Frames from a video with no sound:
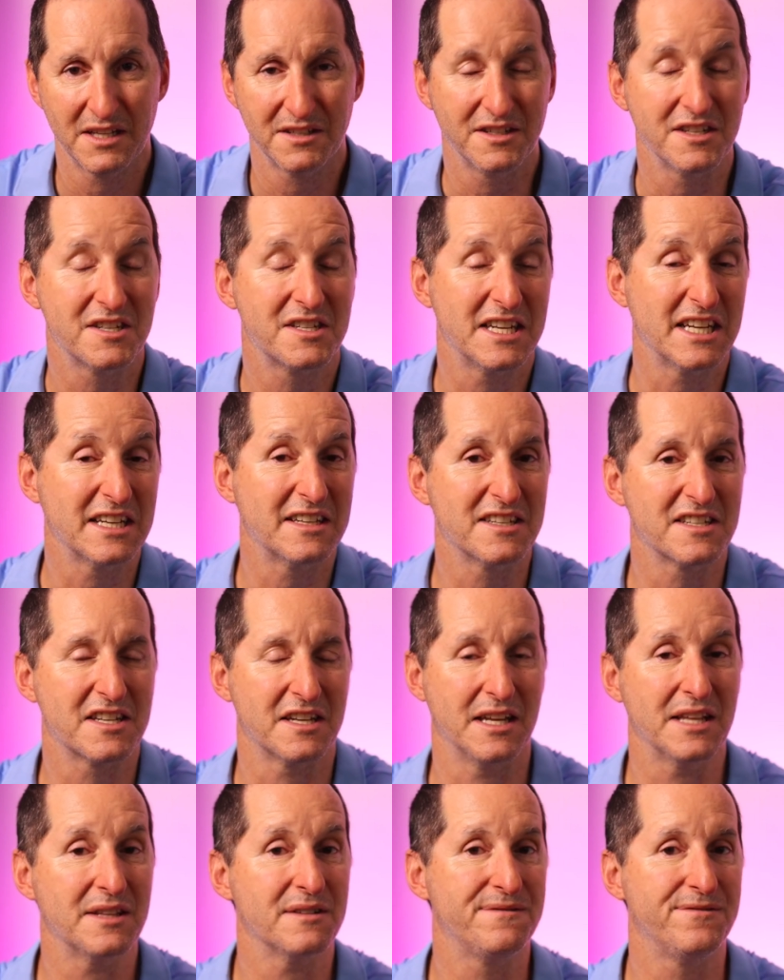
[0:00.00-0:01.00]
Distinct is
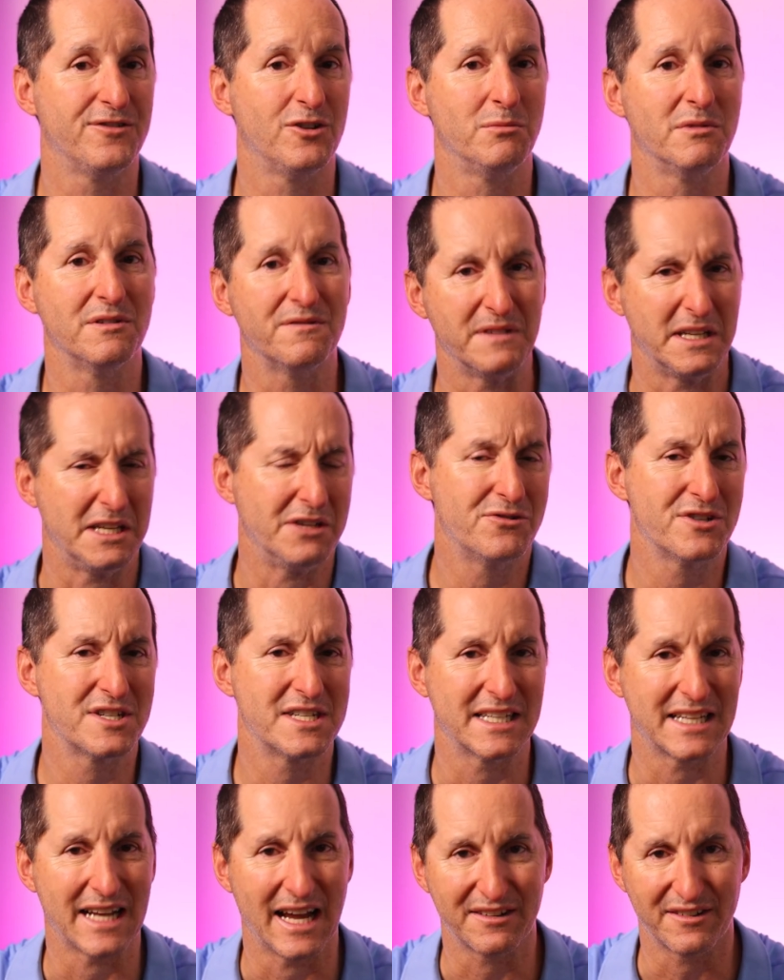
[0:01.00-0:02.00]
another form of
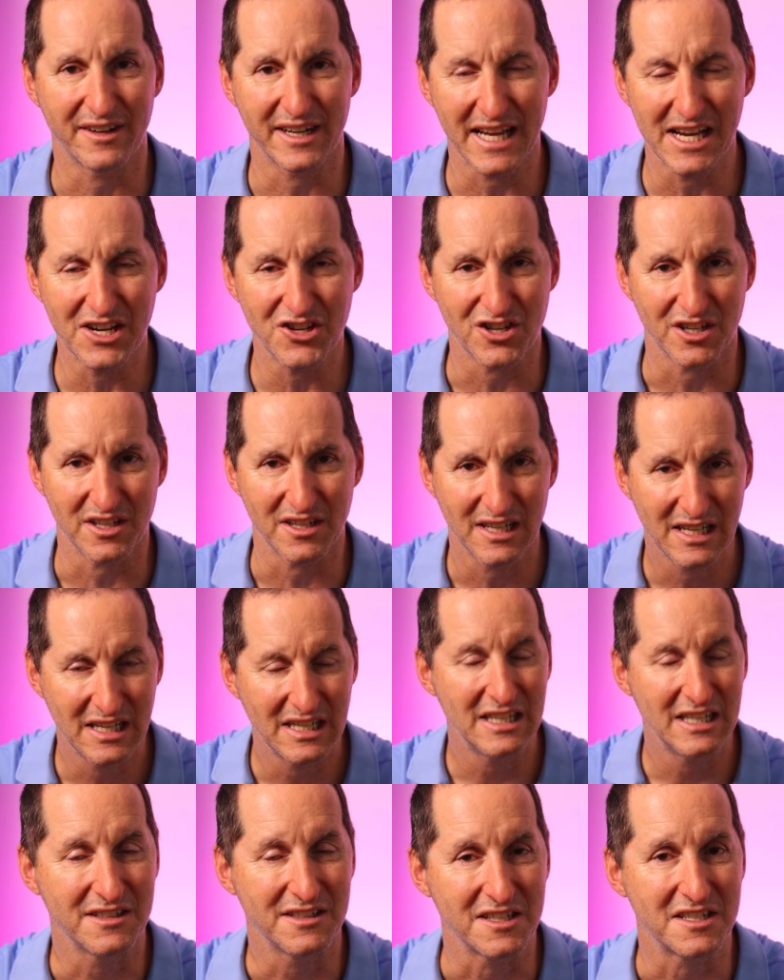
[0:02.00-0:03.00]
interesting aggregation.
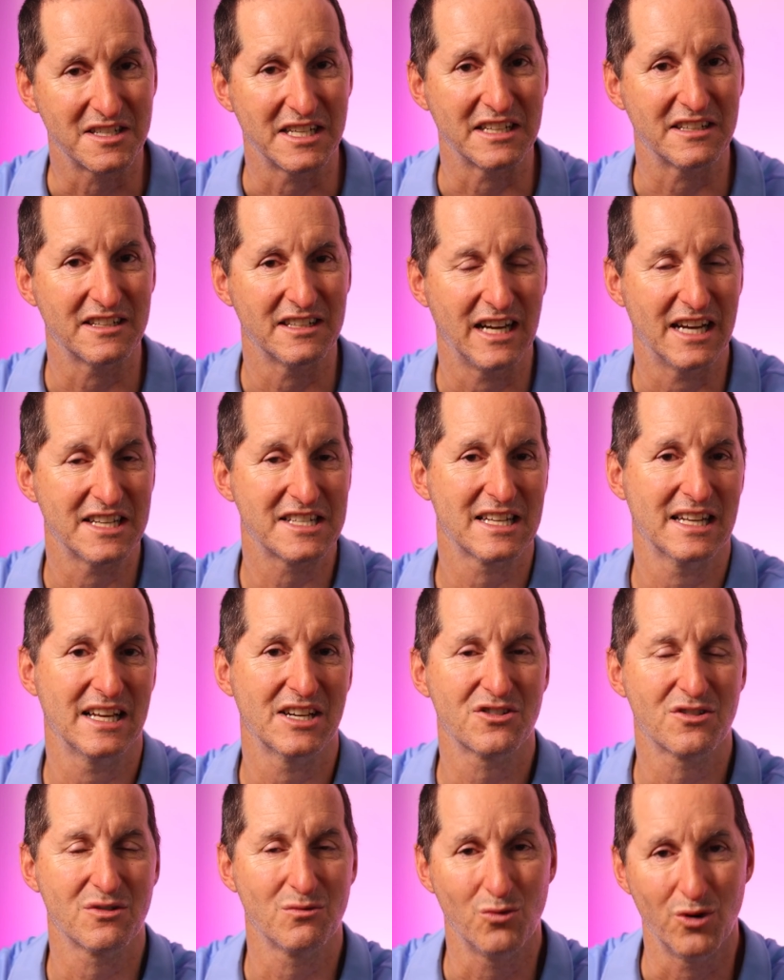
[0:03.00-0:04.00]
Distinct and
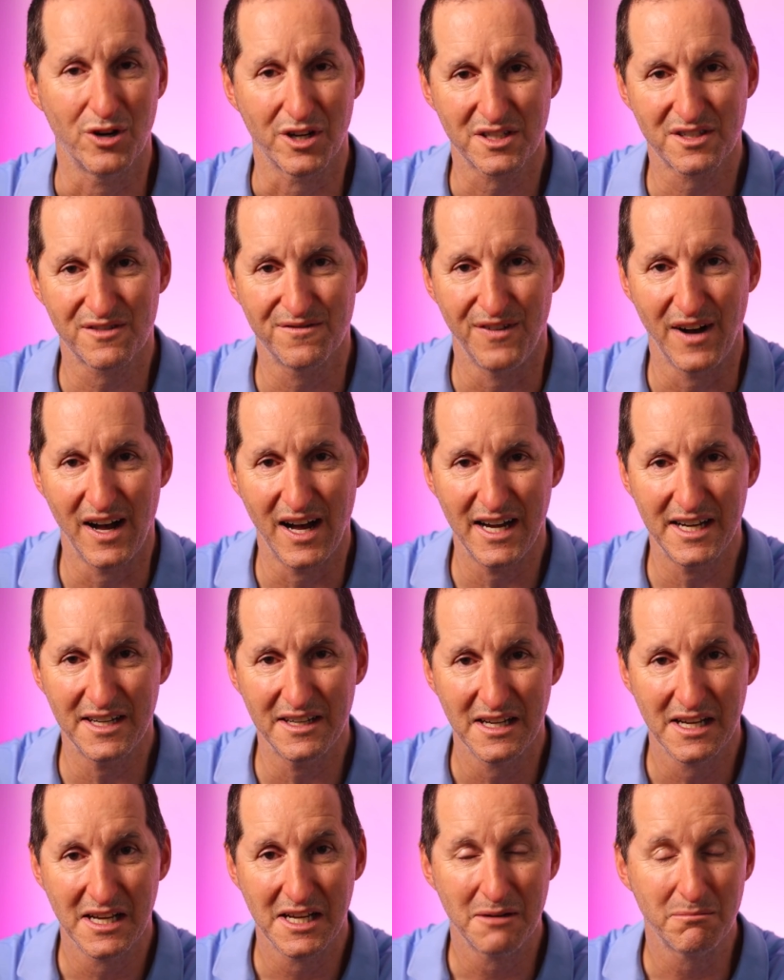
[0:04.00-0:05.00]
isolation works
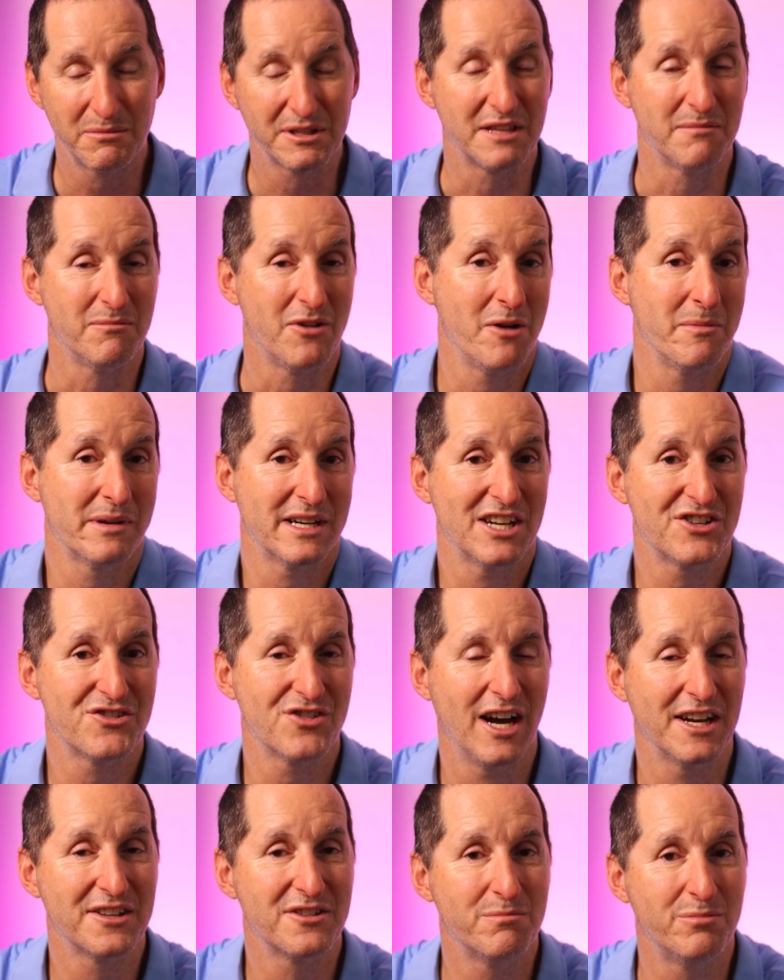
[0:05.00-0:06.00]
fine, but the moment I
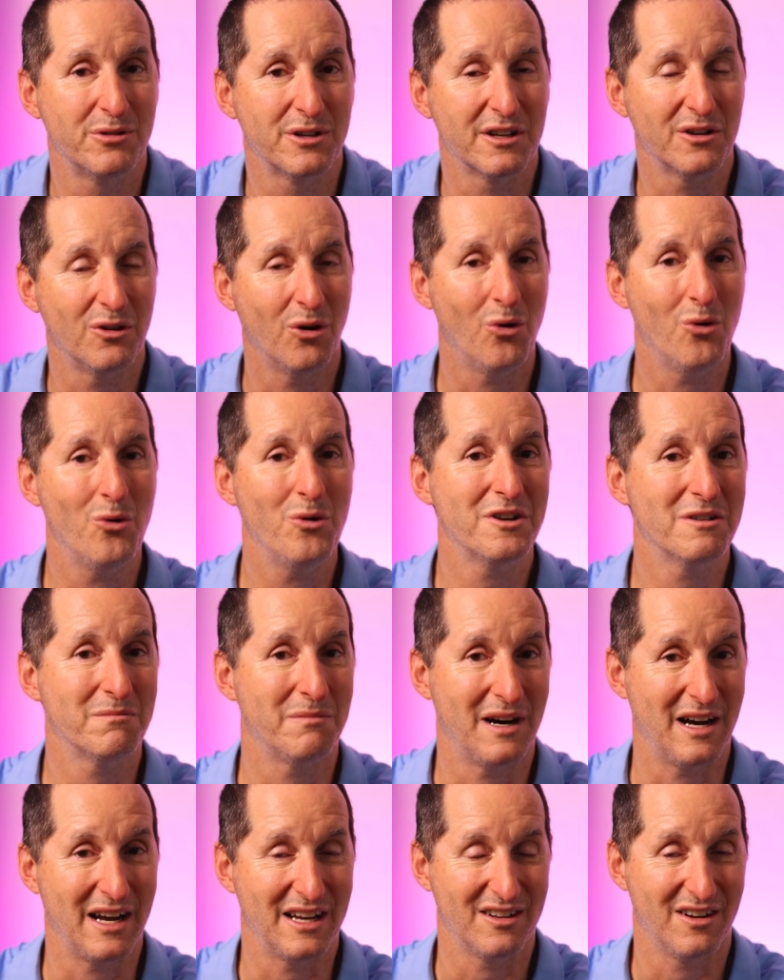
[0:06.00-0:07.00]
try to put an order
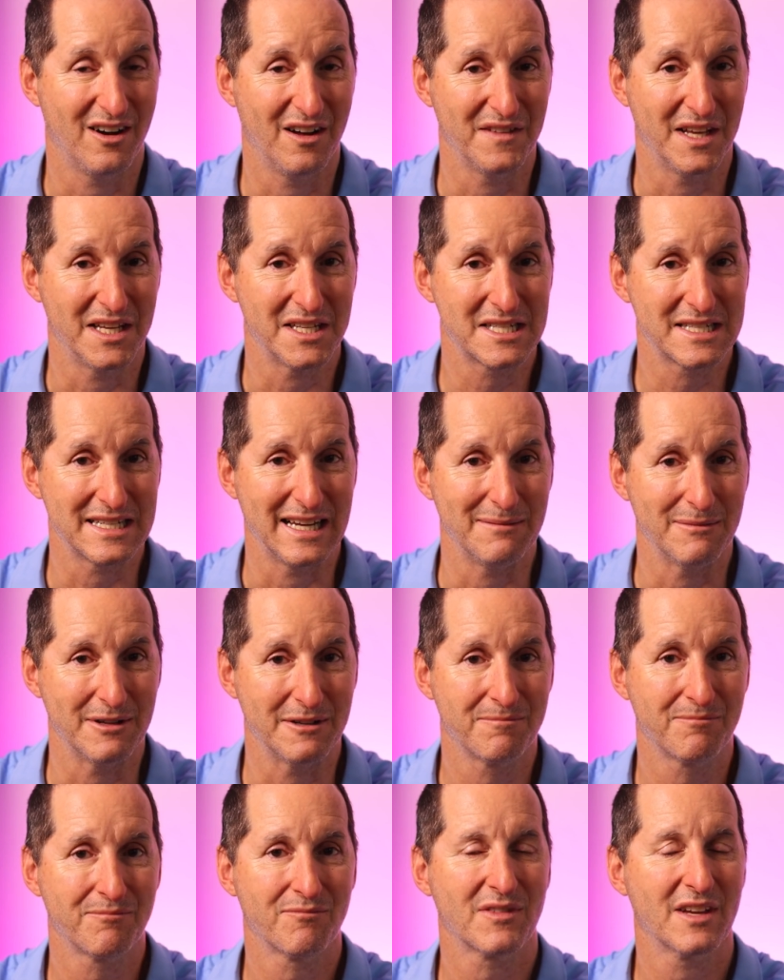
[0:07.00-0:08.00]
by on that
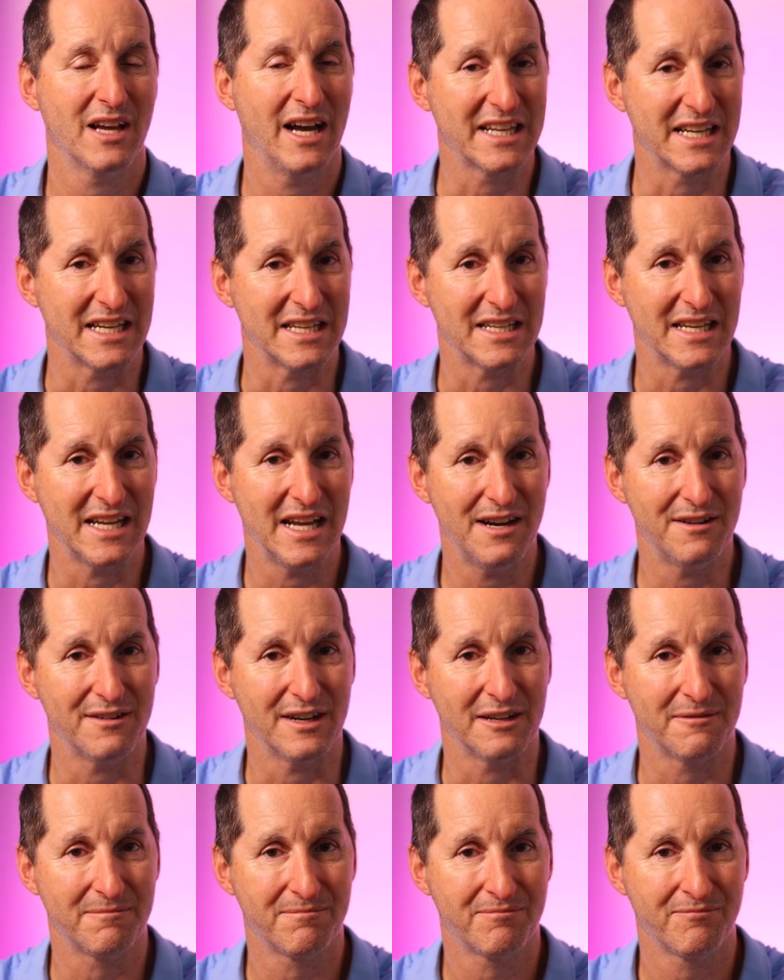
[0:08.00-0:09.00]
statement, I get an
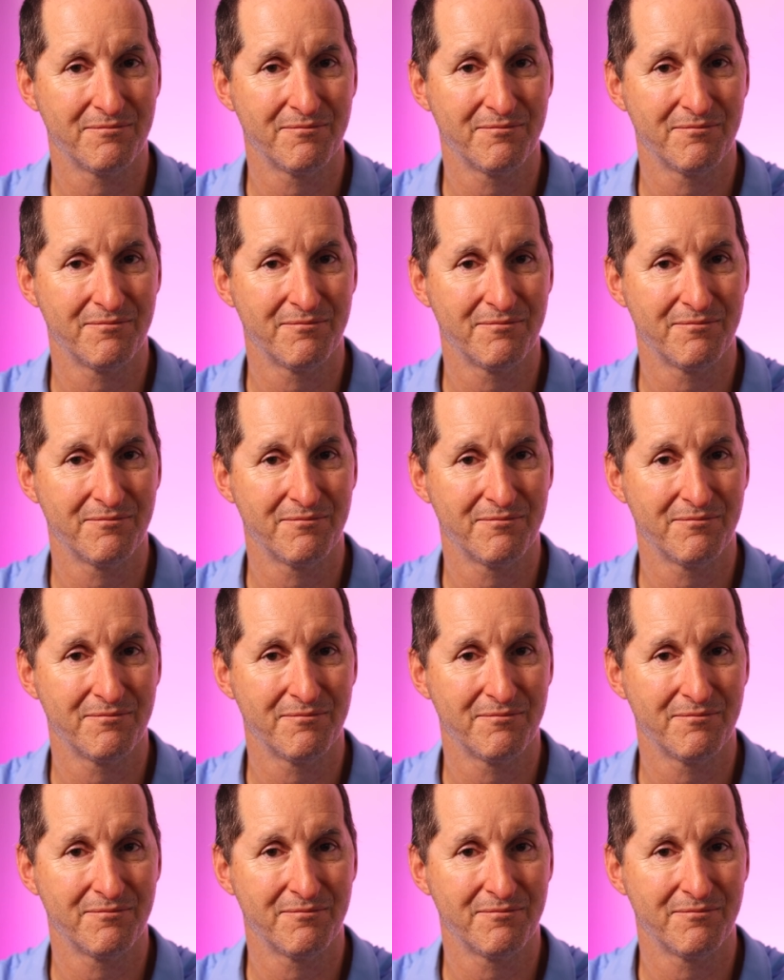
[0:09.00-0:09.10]
error.